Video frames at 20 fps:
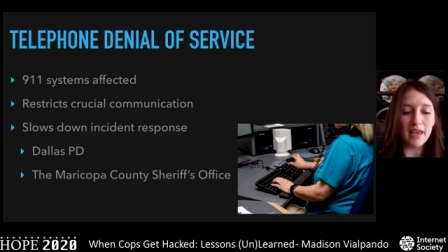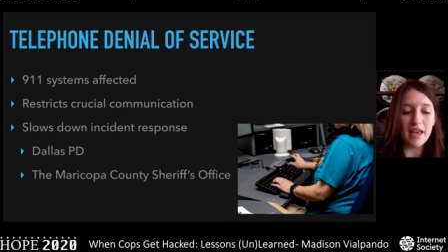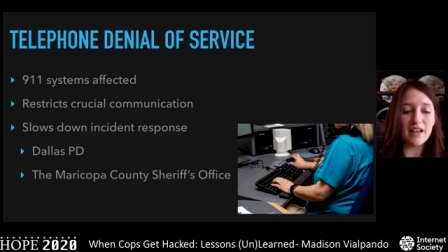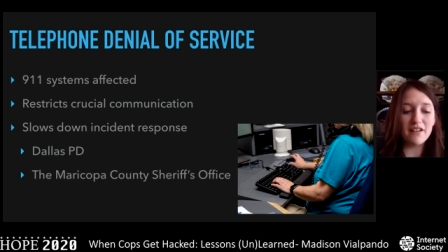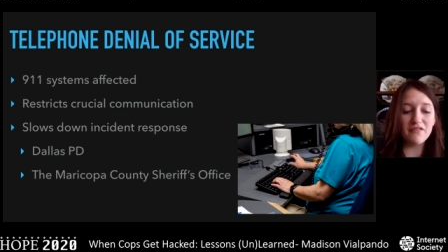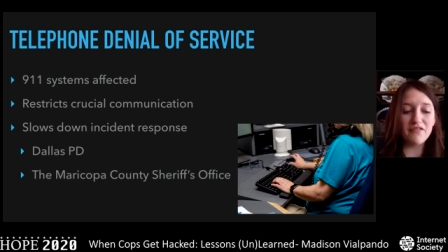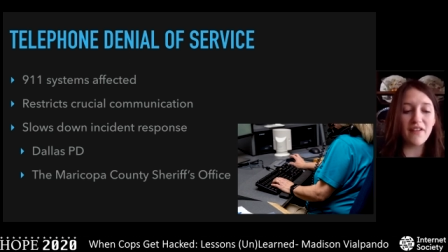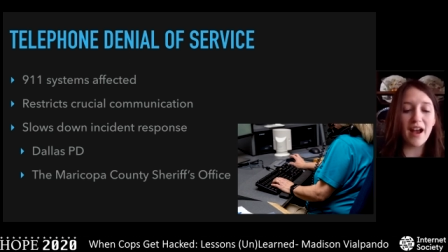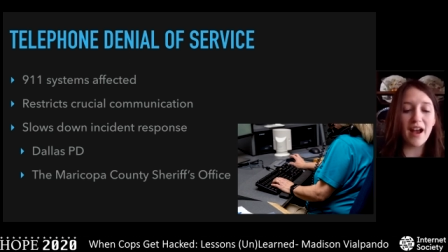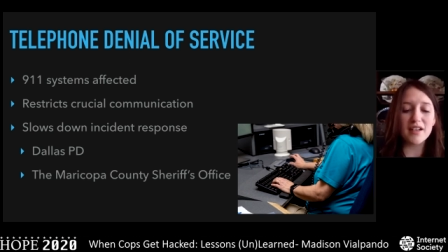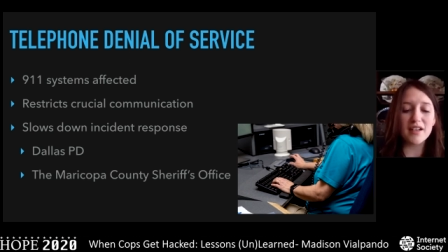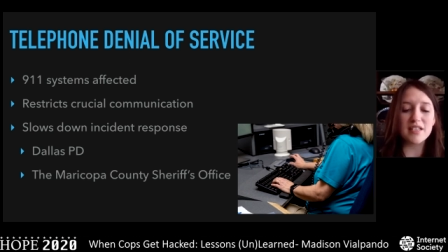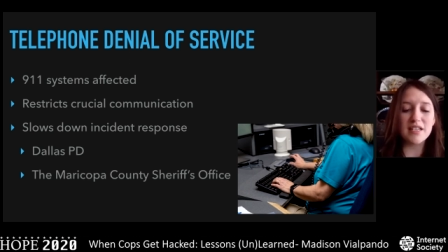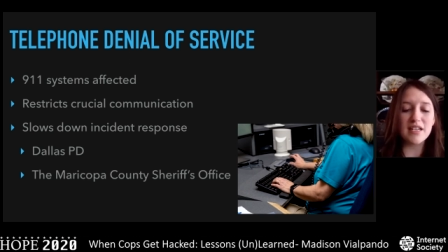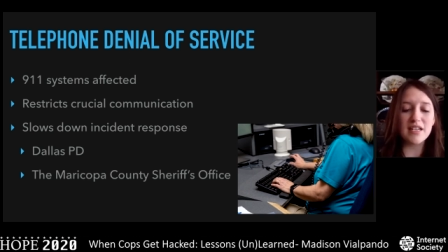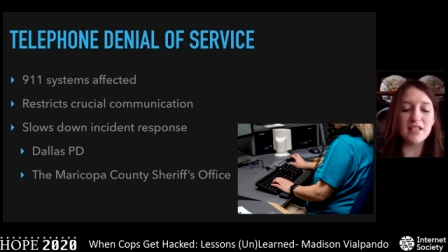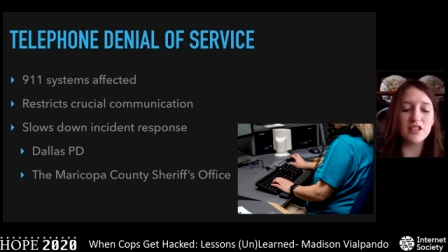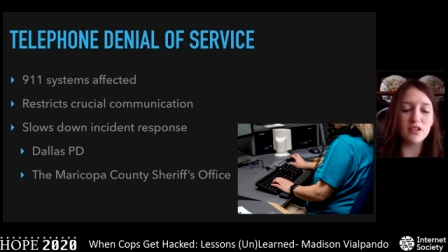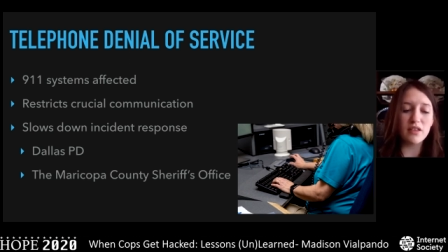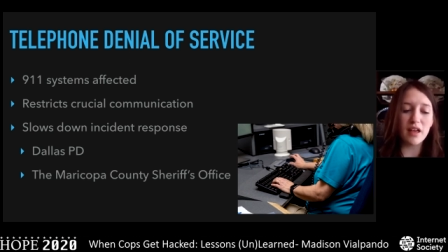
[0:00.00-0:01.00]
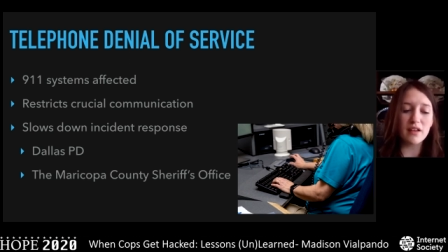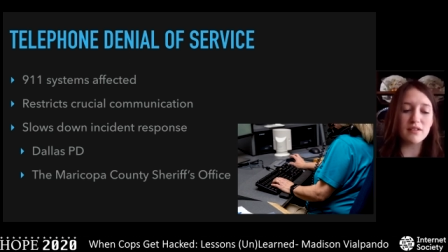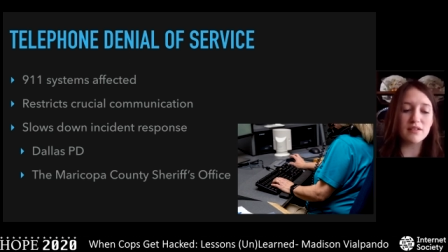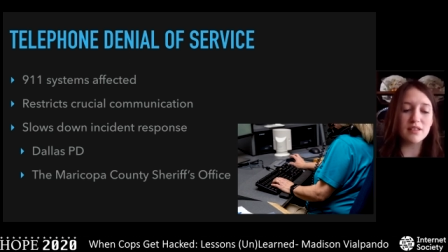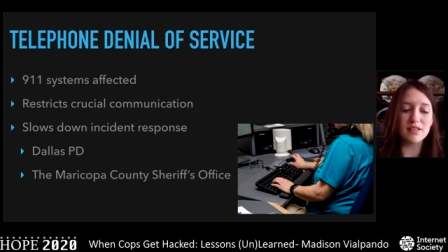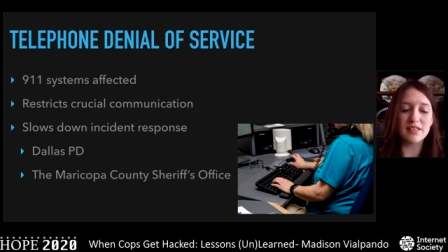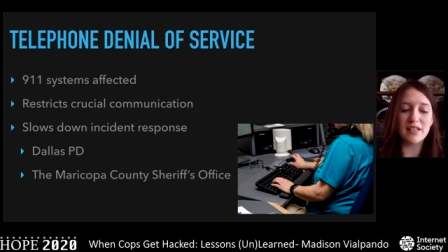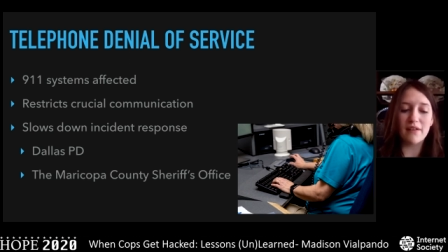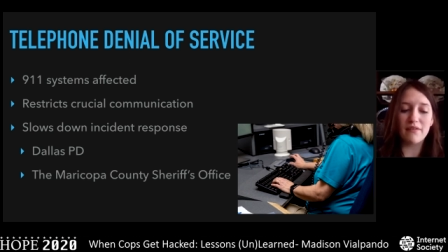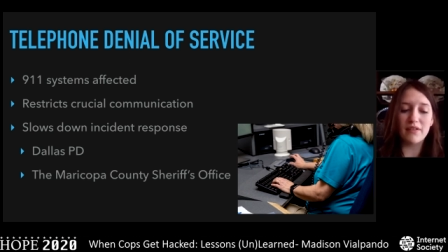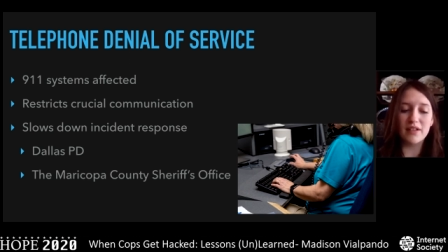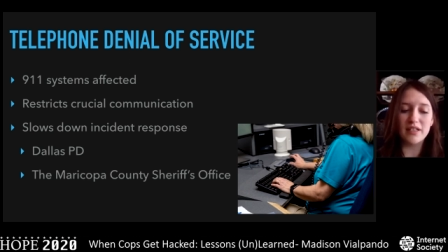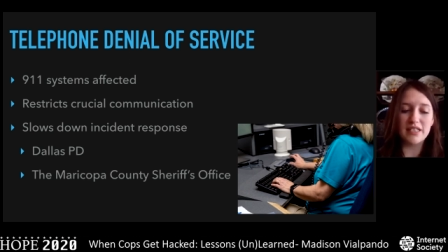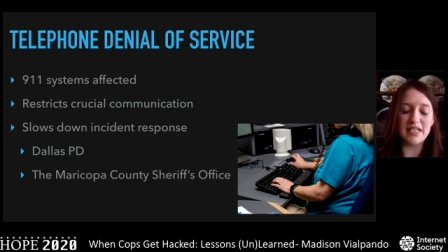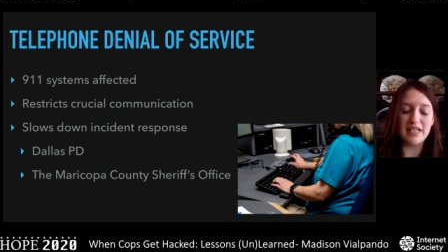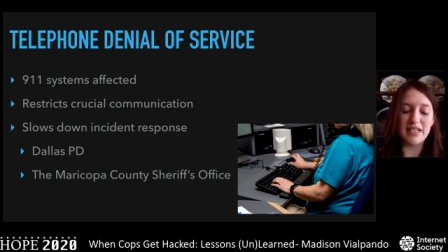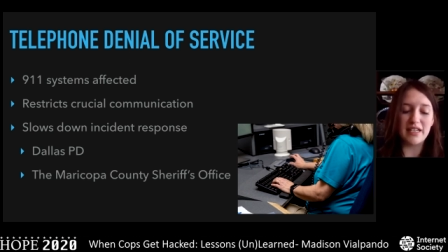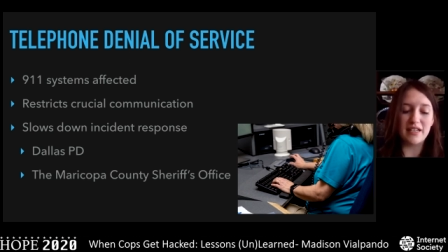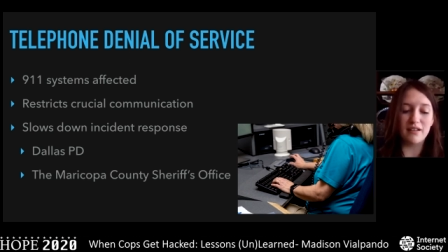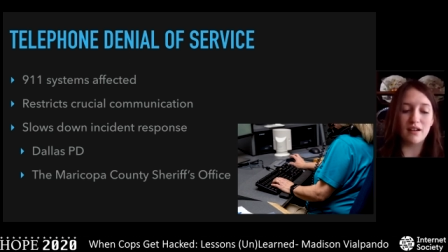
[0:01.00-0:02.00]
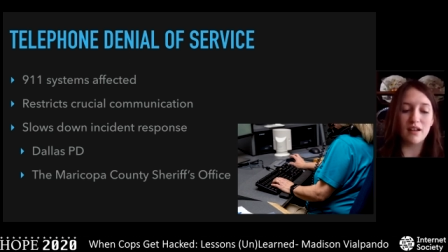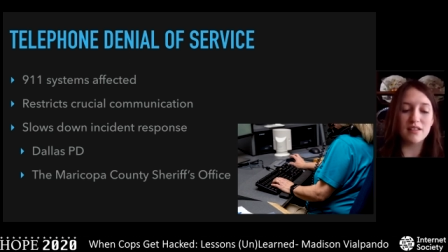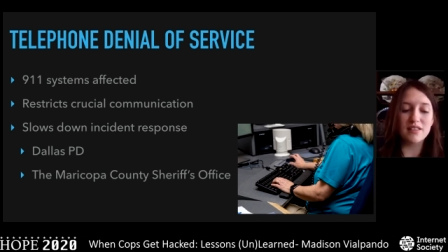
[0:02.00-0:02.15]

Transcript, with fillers: In fact, in 2017,